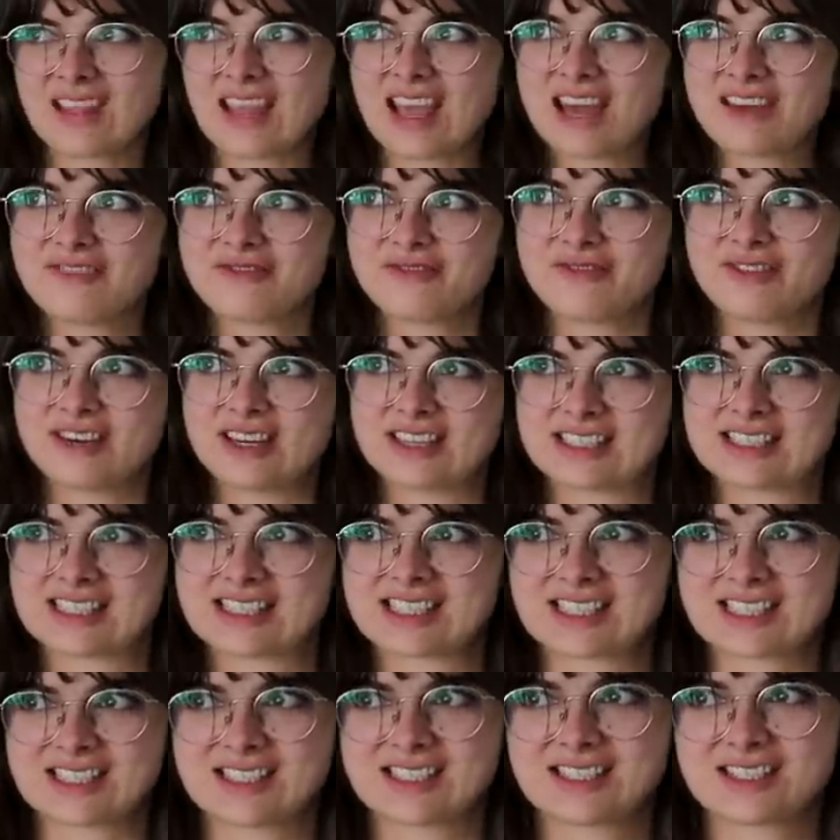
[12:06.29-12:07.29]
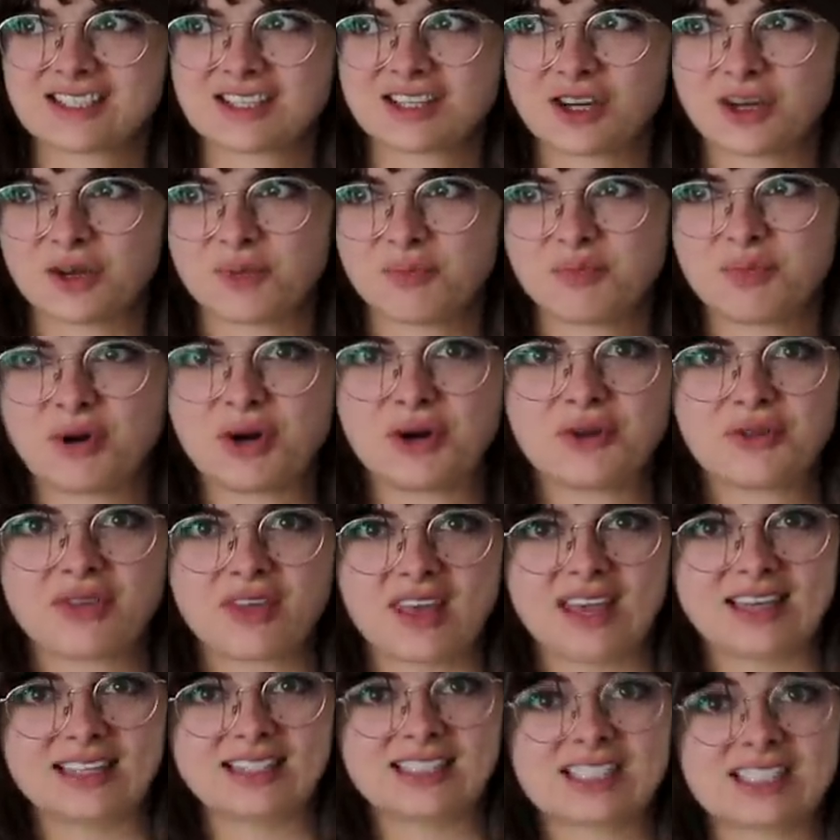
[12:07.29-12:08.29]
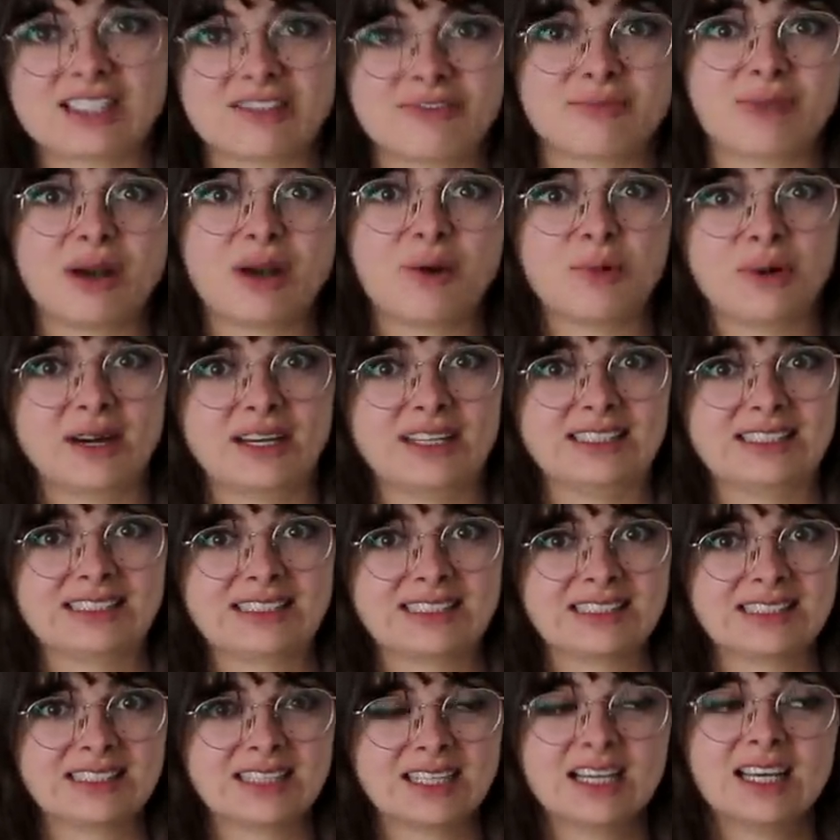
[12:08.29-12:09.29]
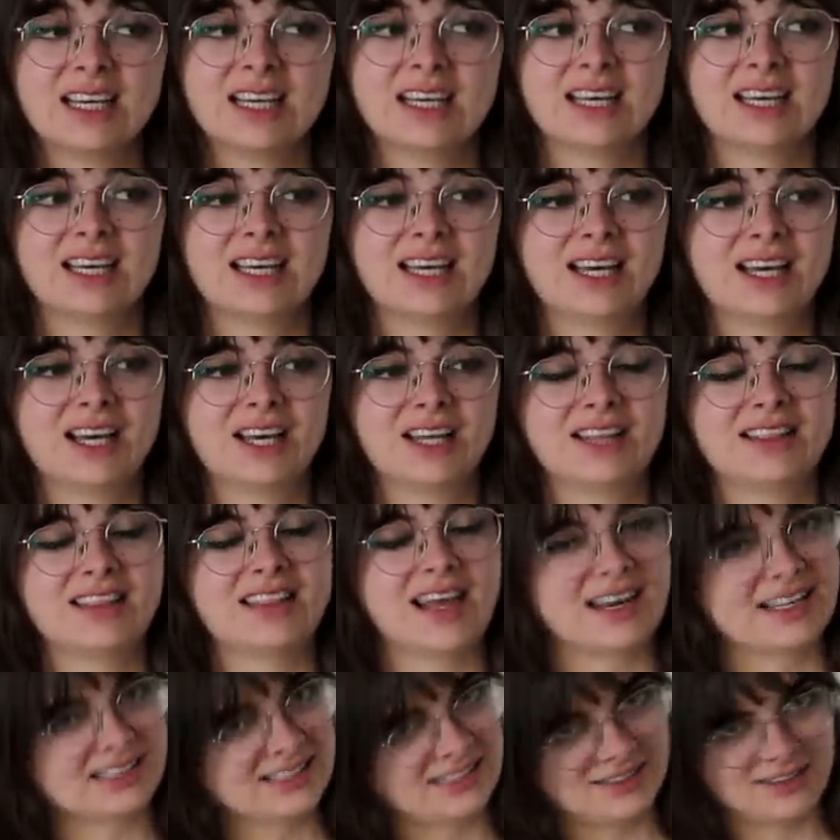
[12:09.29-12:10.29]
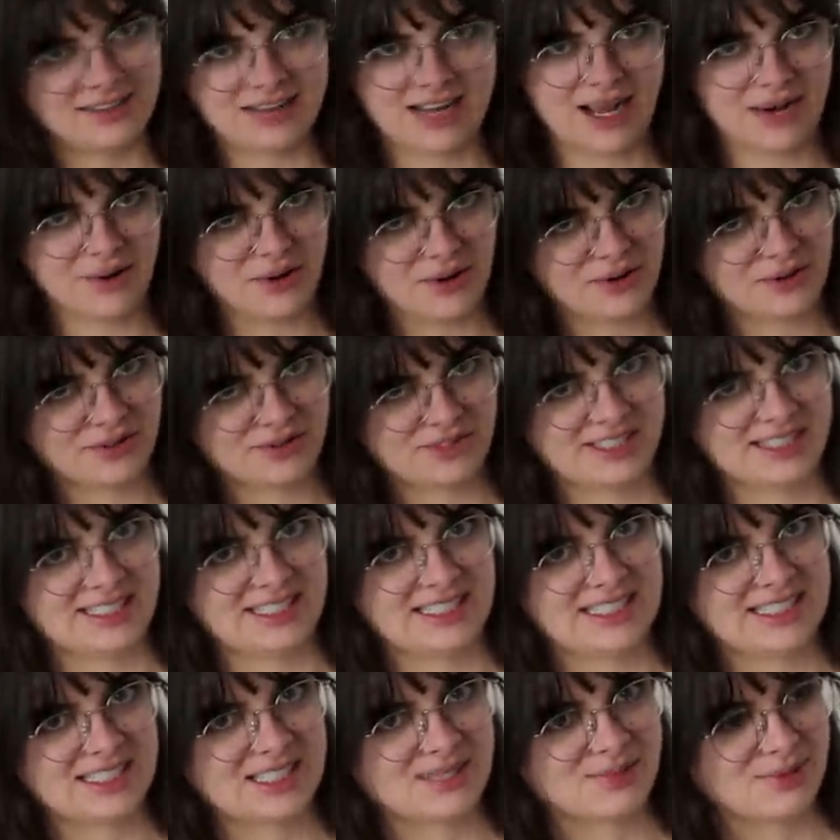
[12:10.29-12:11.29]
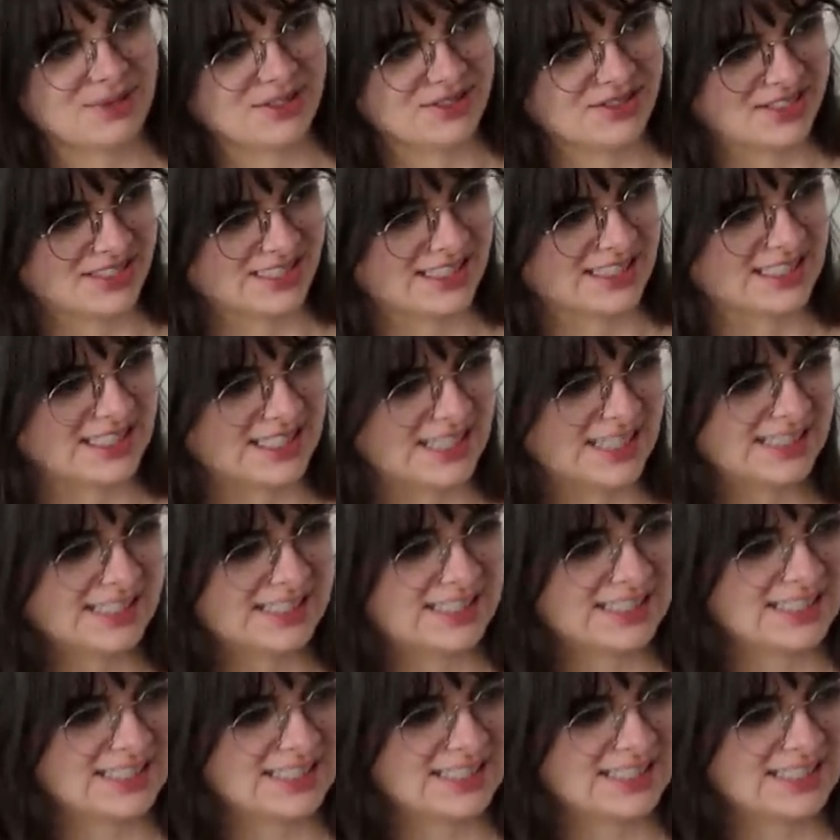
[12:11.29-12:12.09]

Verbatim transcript: a fist on both ends of my waist. That is not how a corset is supposed to sit.